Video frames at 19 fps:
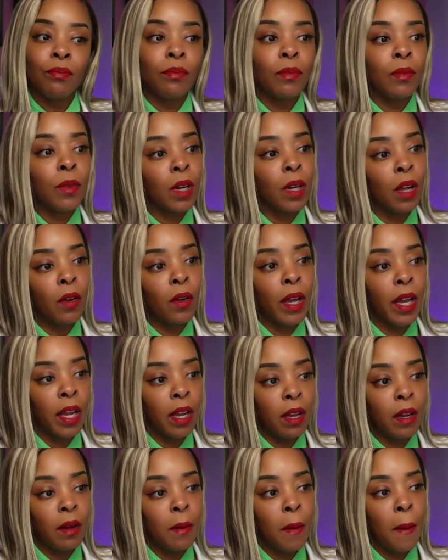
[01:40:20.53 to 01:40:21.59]
Okay.
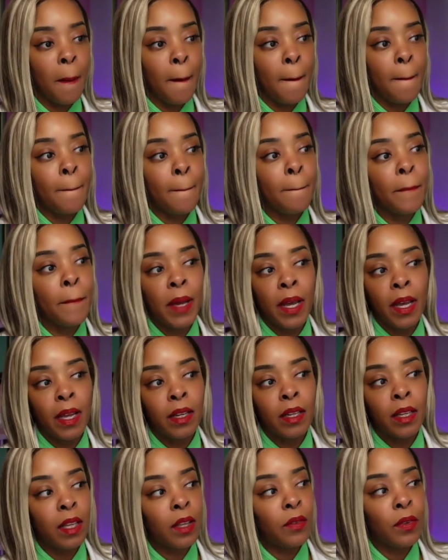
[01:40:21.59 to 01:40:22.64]
But
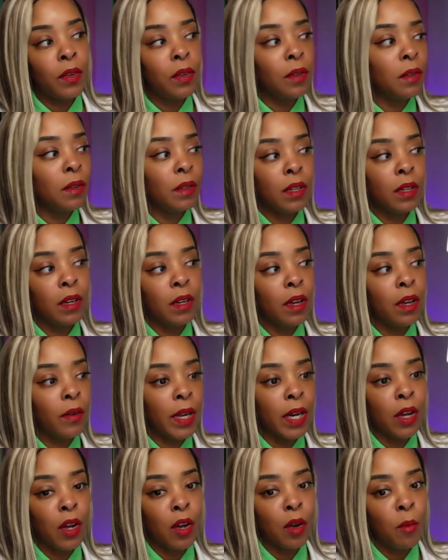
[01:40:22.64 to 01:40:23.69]
if you, you know, at
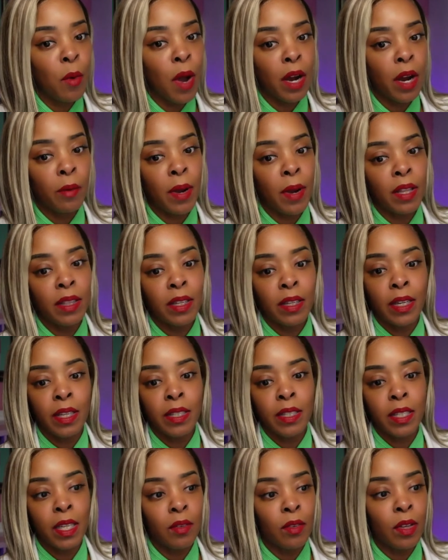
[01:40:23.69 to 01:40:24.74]
home walking around looking at
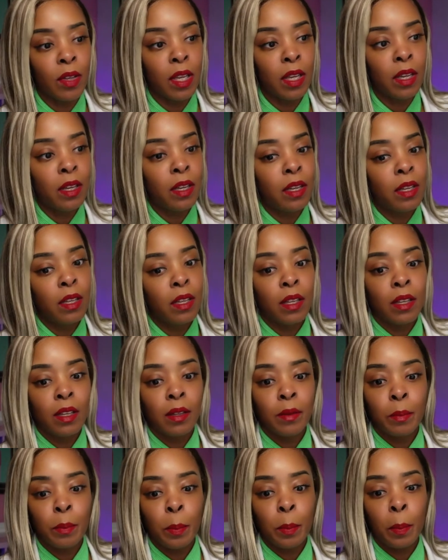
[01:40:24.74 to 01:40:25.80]
TV,
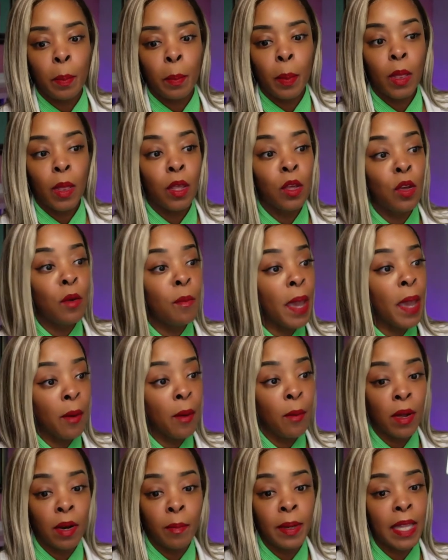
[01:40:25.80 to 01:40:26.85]
you may want
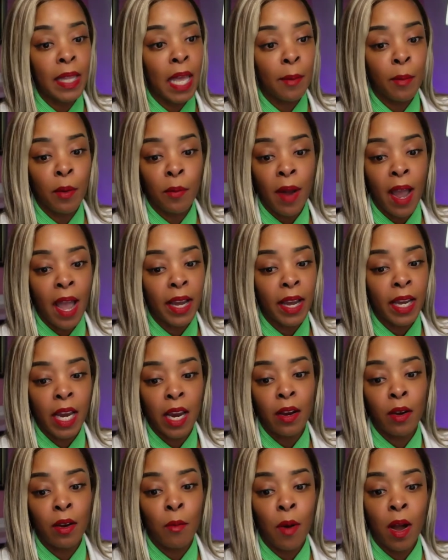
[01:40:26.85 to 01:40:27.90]
to be like Mariah Carey
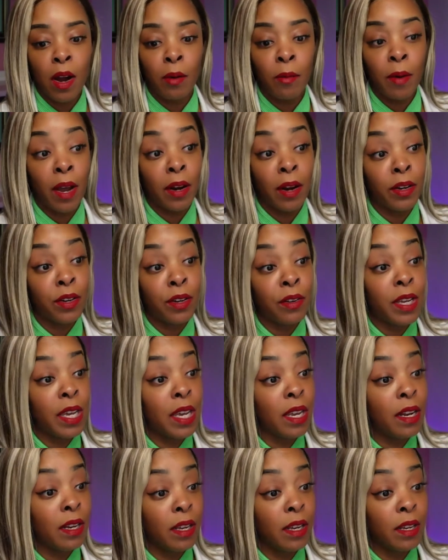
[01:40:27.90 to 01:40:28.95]
and walk around in your kitten
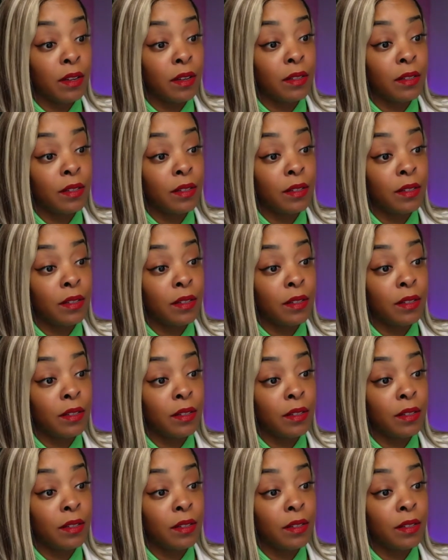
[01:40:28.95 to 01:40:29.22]
heels.